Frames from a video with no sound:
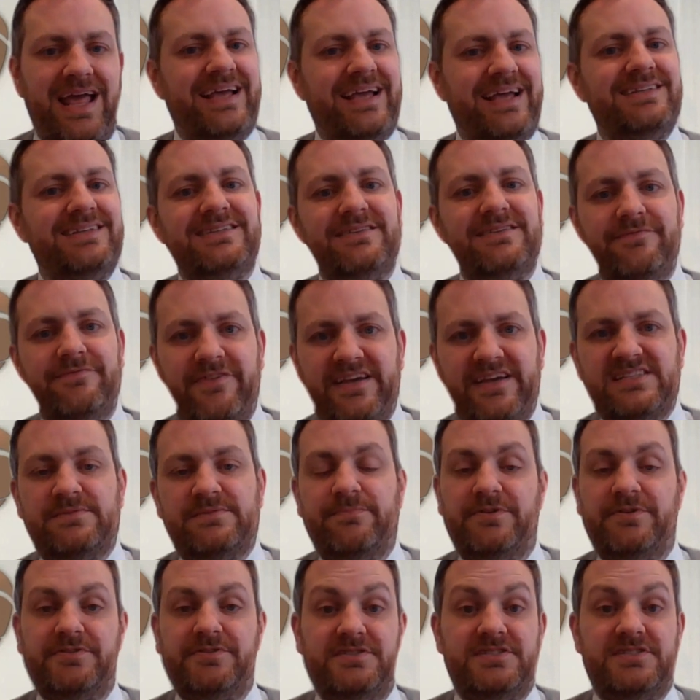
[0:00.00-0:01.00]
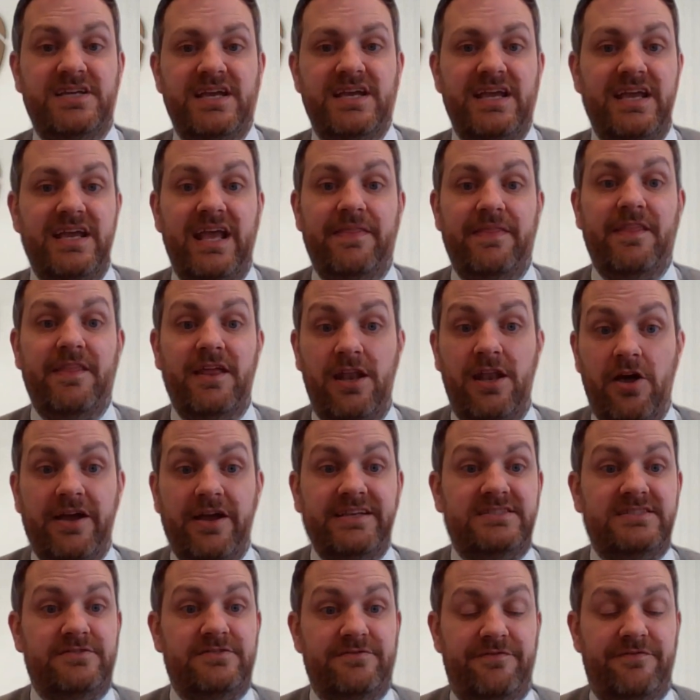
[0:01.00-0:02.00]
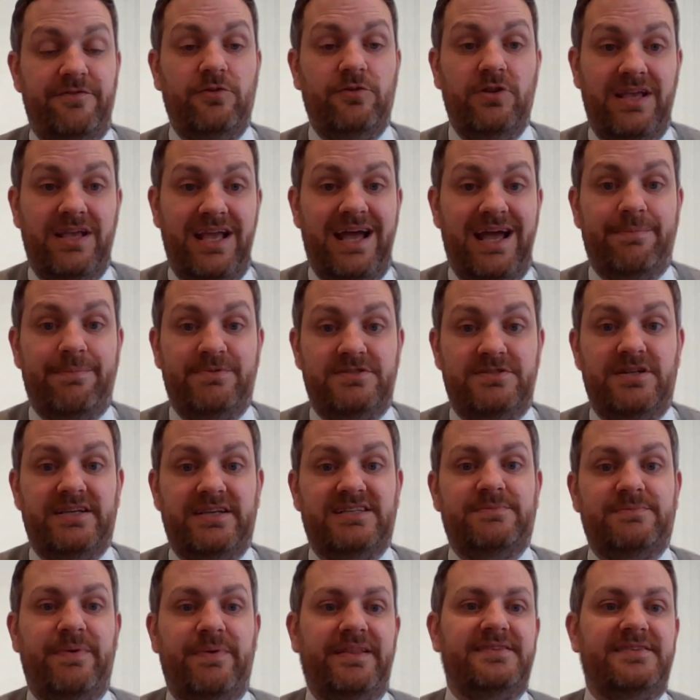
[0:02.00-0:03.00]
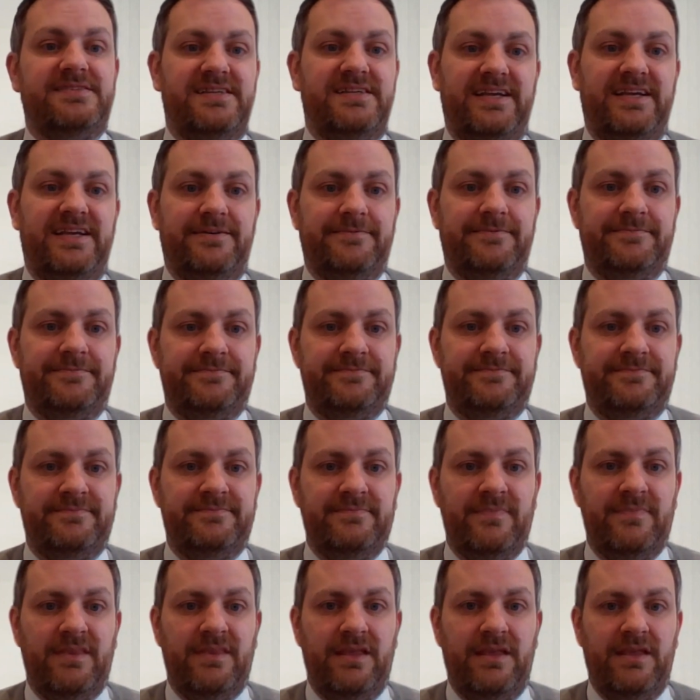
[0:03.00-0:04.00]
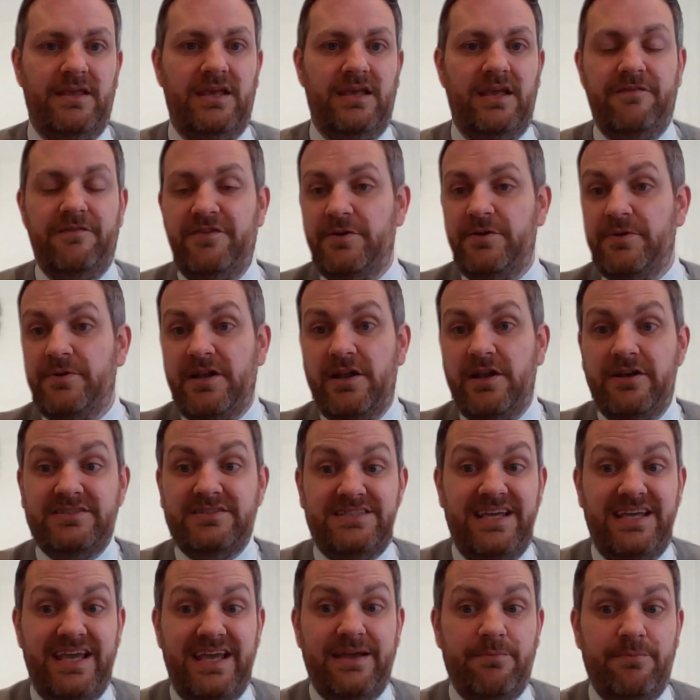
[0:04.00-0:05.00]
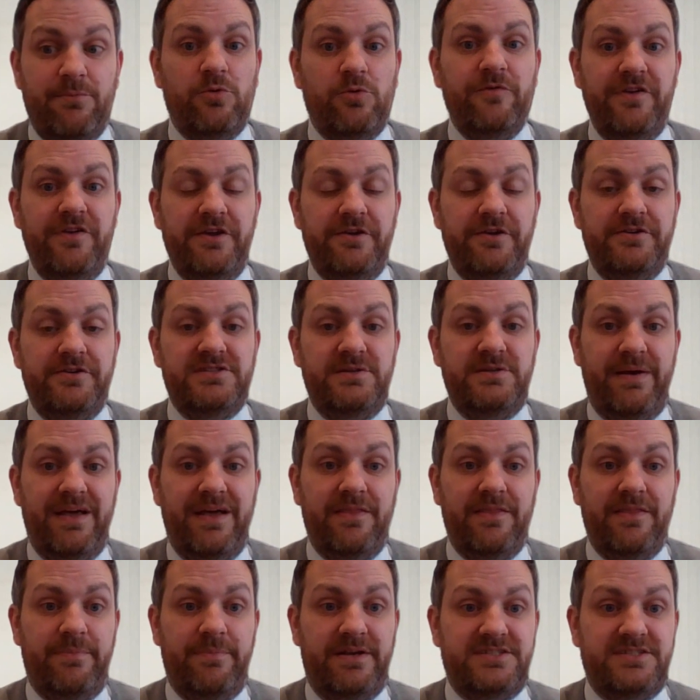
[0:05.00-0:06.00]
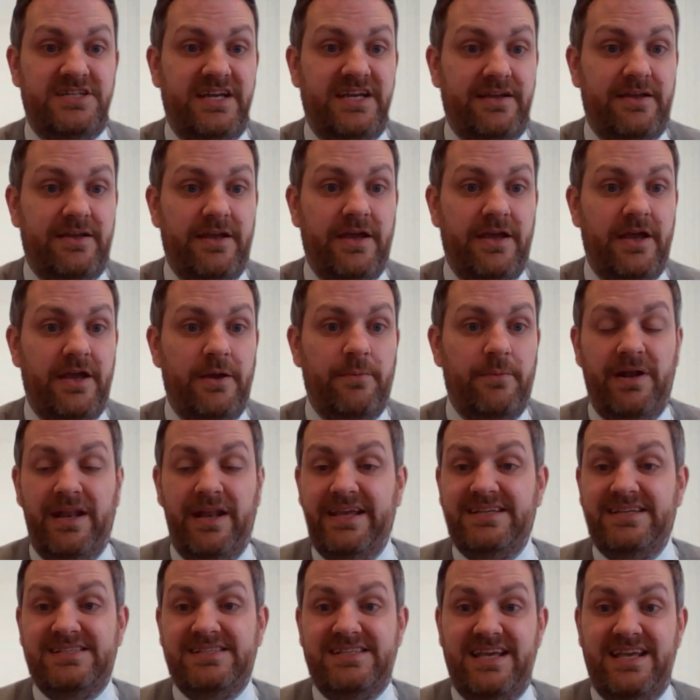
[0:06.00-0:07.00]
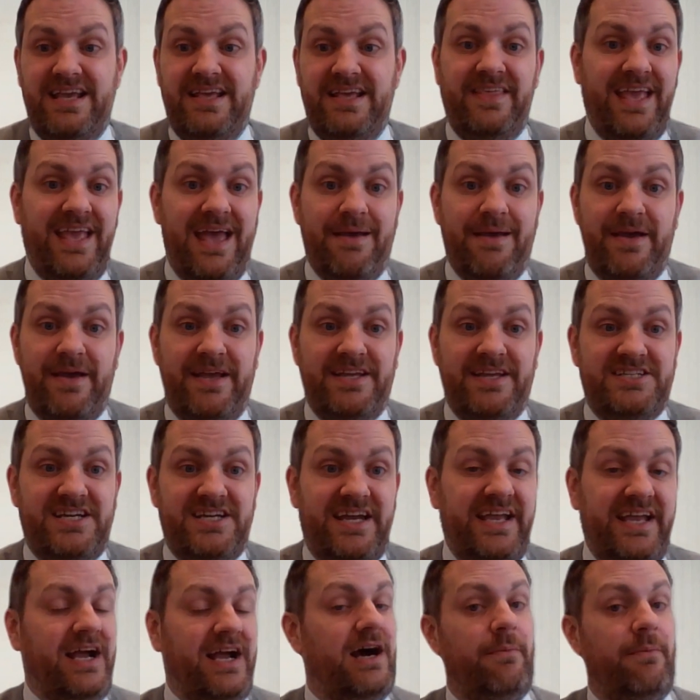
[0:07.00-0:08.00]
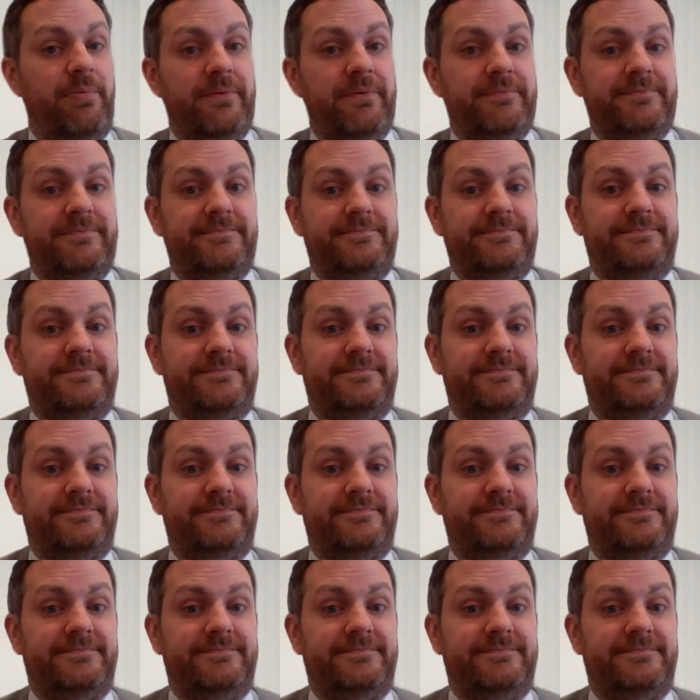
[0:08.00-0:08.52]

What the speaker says: planned investment in the light of full capital expensing. If you would like to hear more views about the budget, please see the MHA Hub.